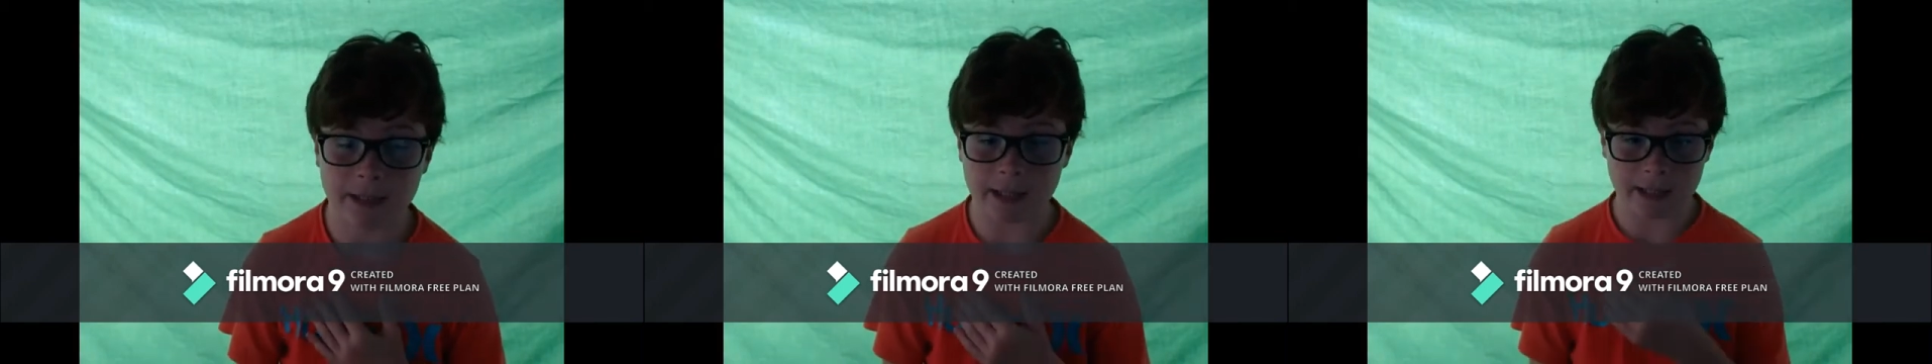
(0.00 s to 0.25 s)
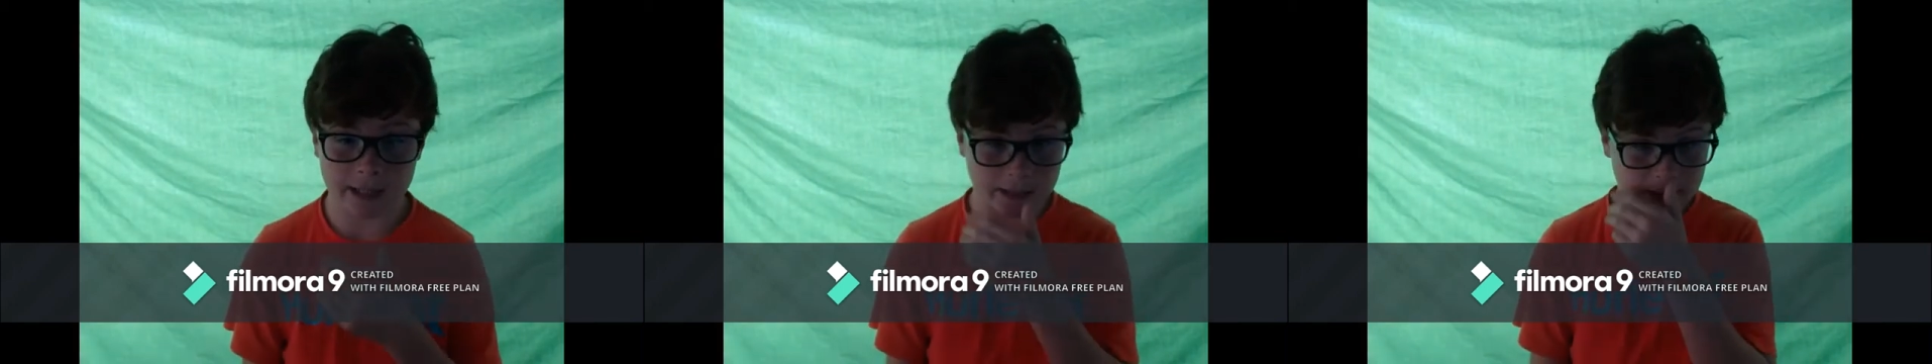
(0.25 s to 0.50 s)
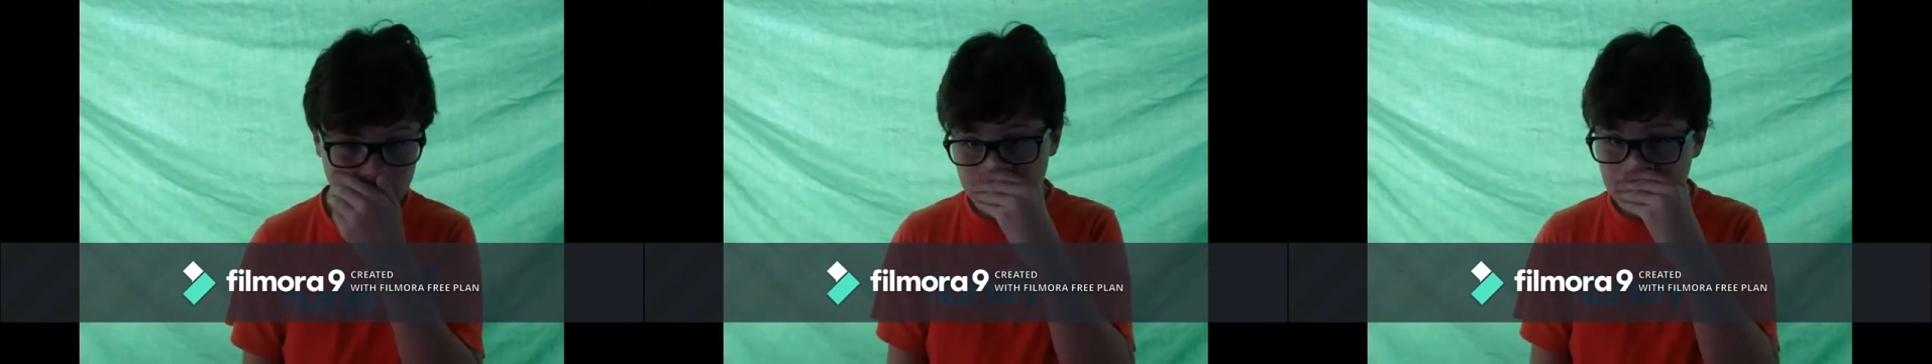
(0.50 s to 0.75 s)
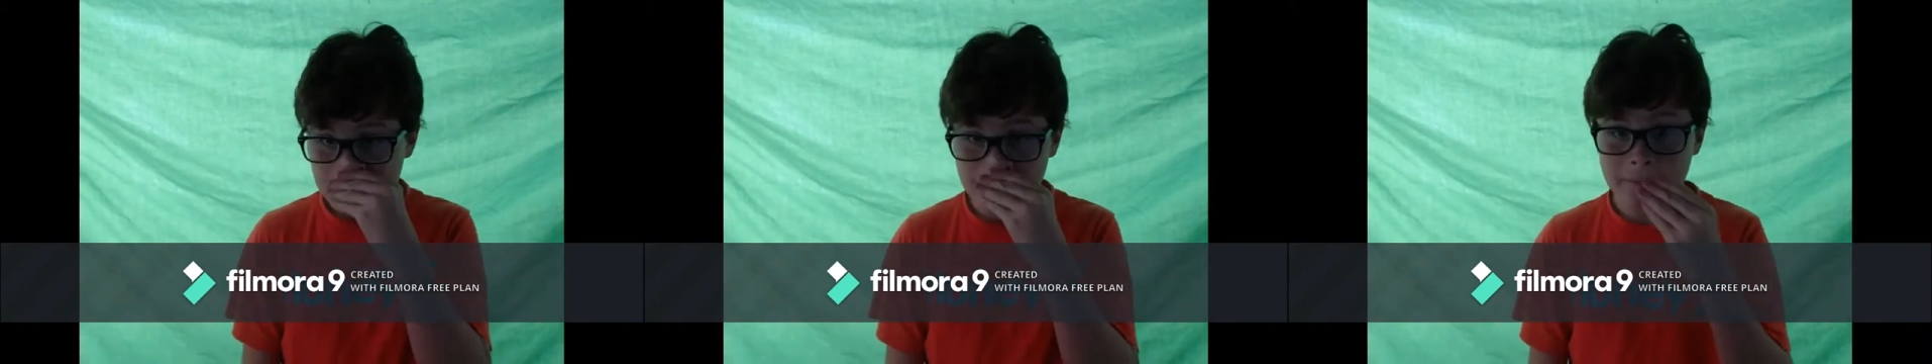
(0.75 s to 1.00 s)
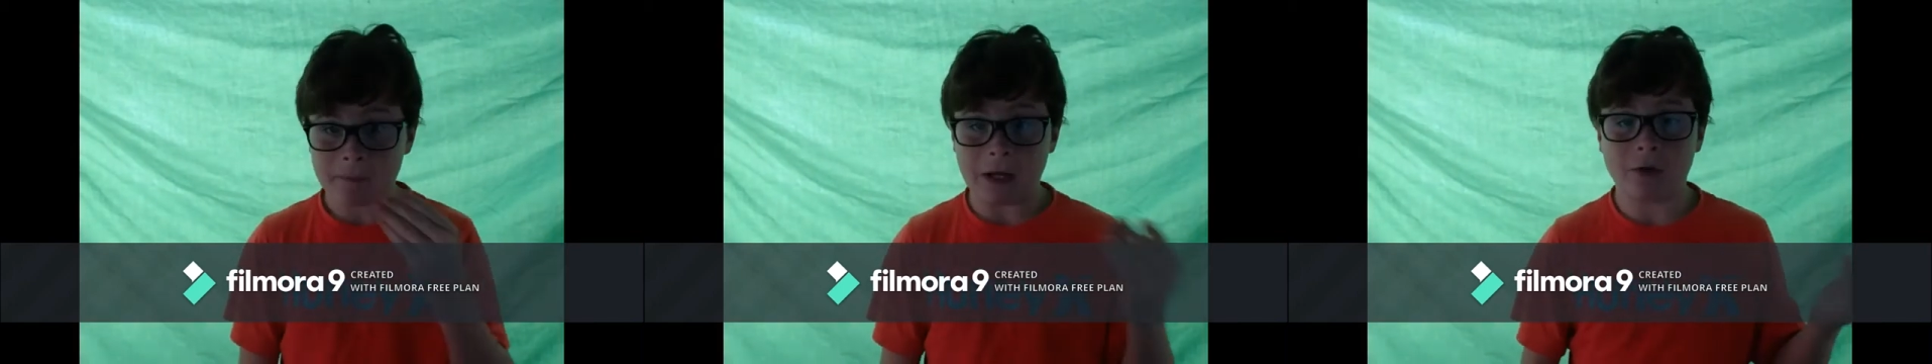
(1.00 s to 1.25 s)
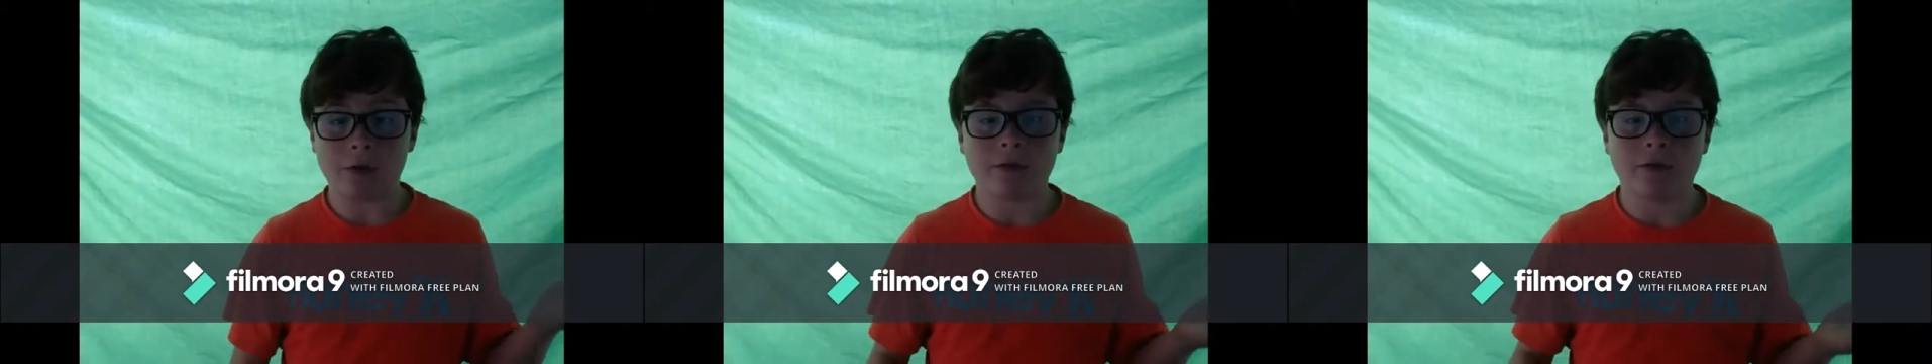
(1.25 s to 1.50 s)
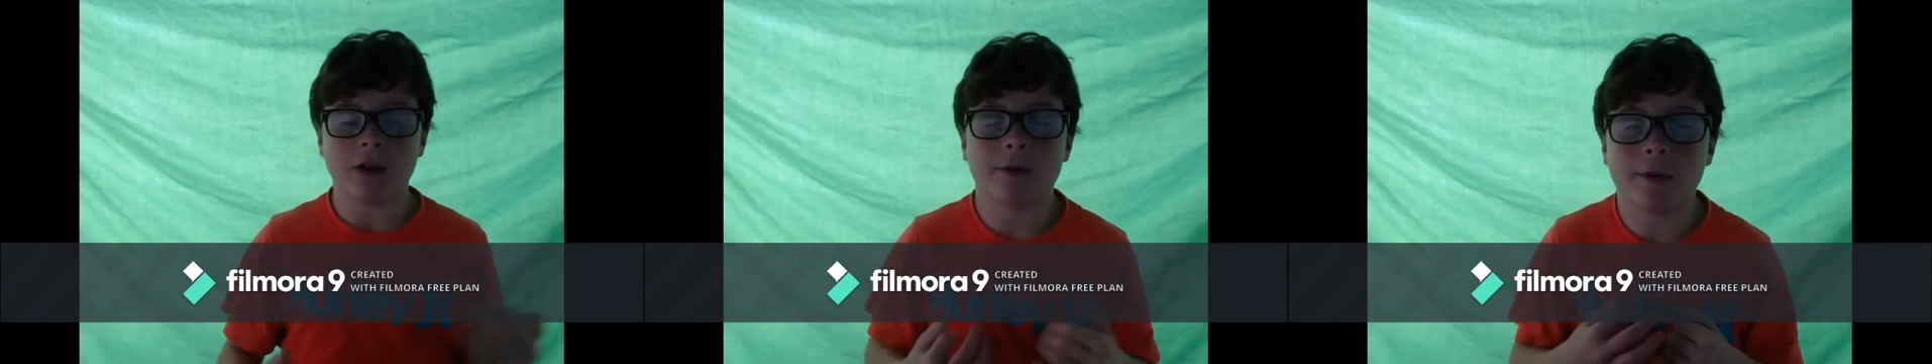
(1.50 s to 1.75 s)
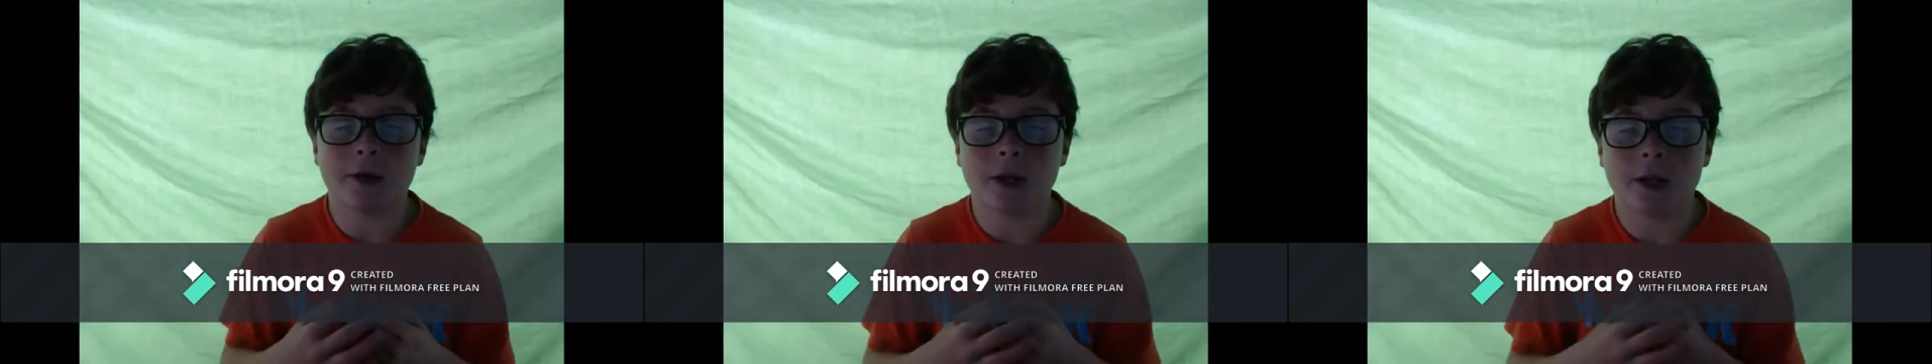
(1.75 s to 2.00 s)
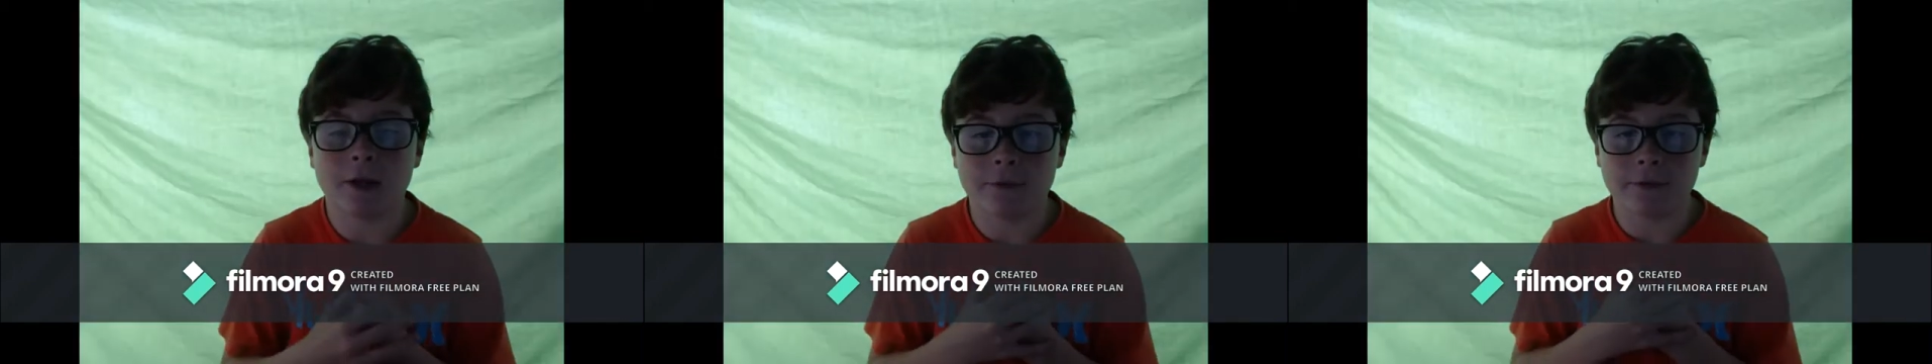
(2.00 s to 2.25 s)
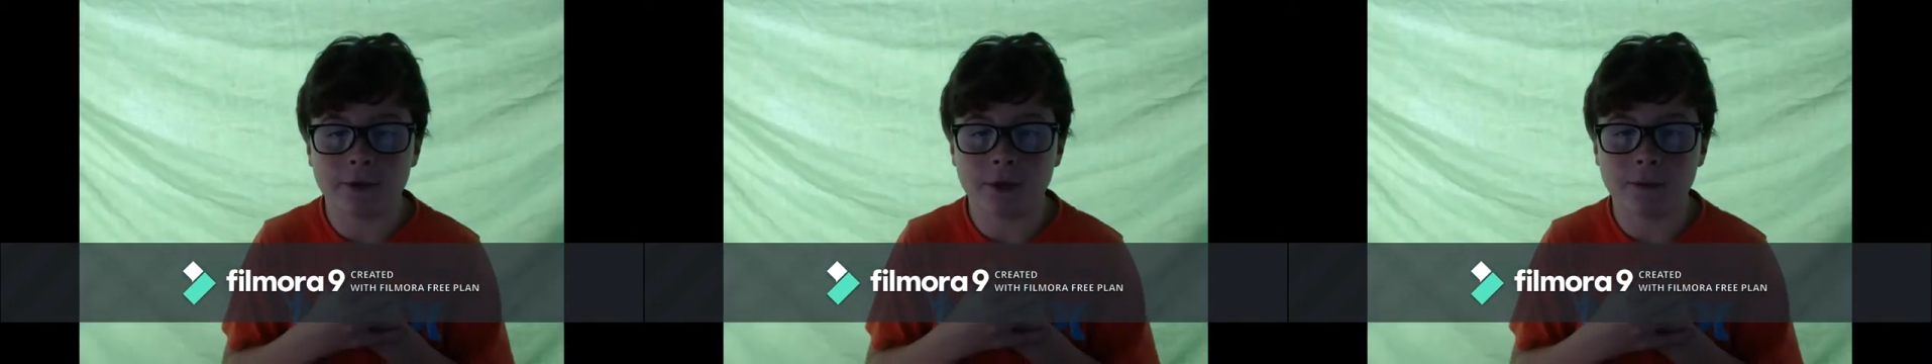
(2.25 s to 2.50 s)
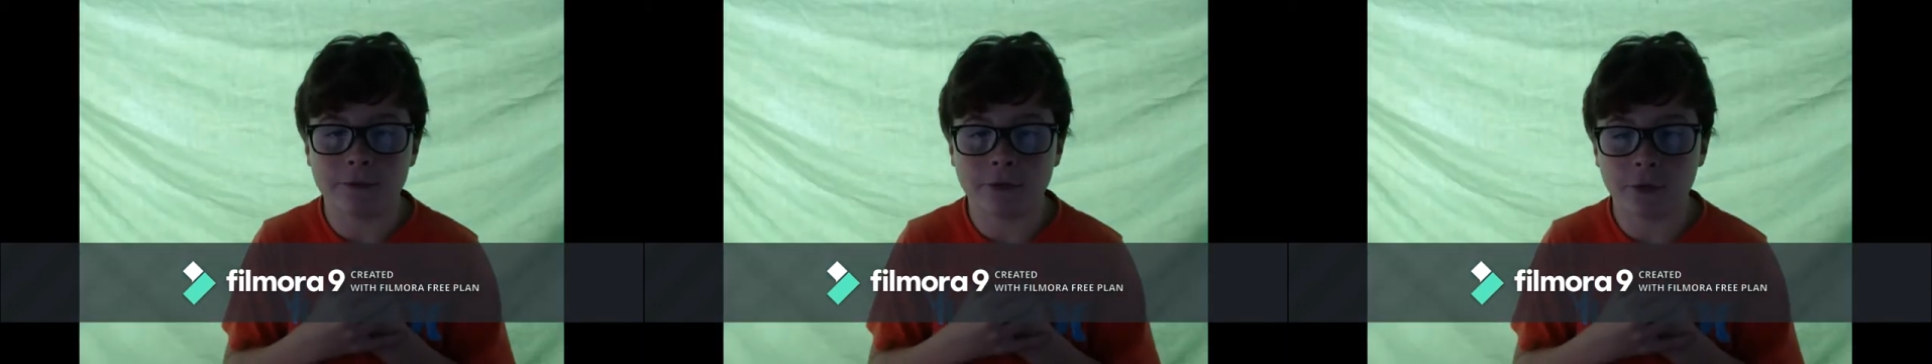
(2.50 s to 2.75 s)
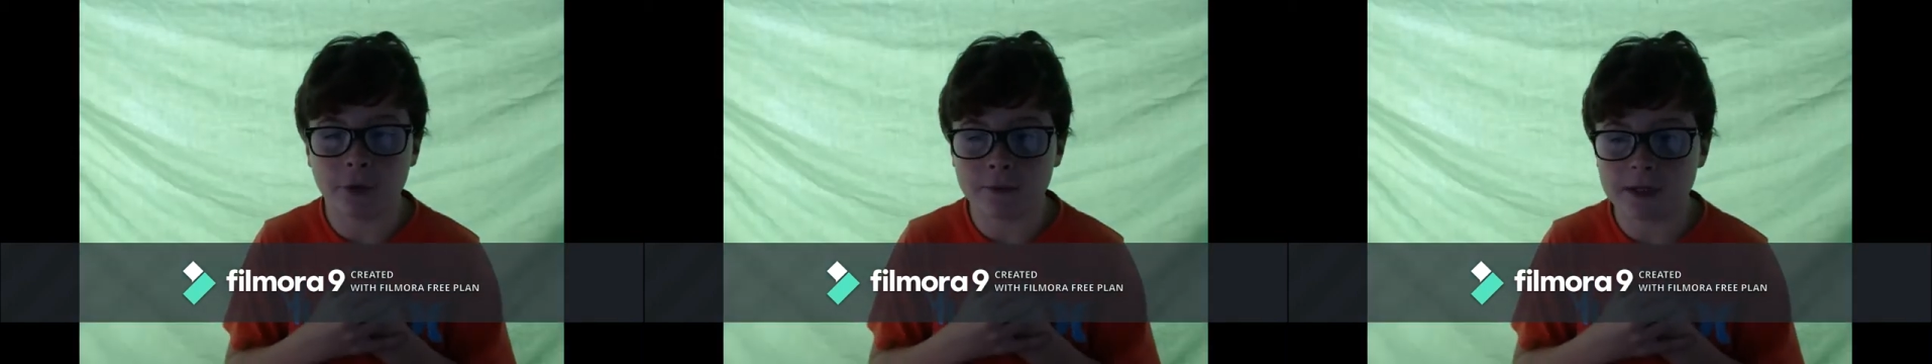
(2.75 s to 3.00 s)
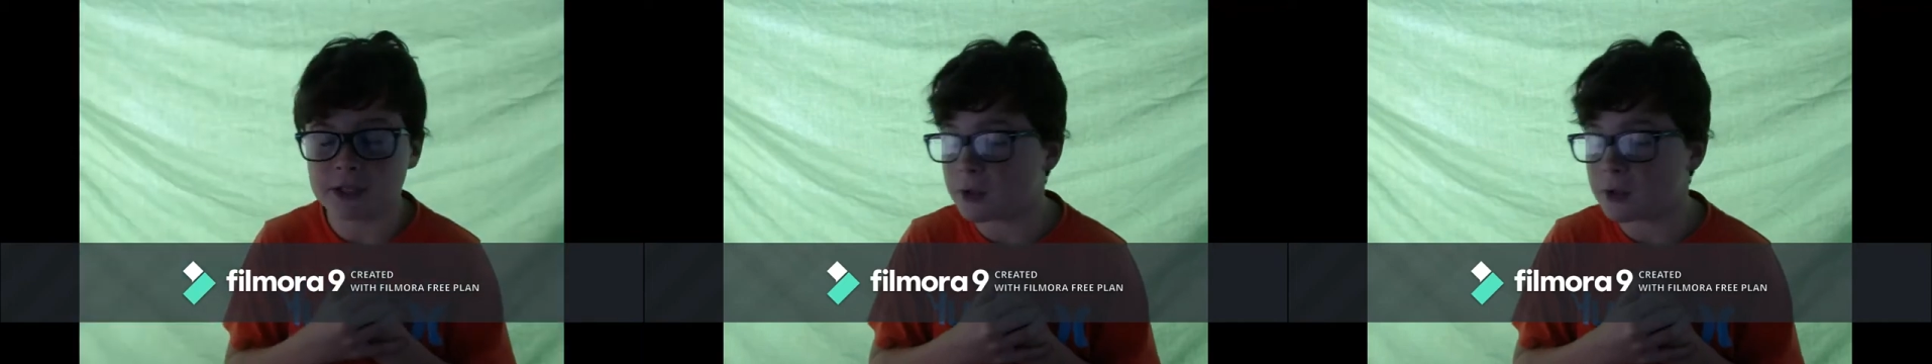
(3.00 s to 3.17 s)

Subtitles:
and I don't have anybody to film for me,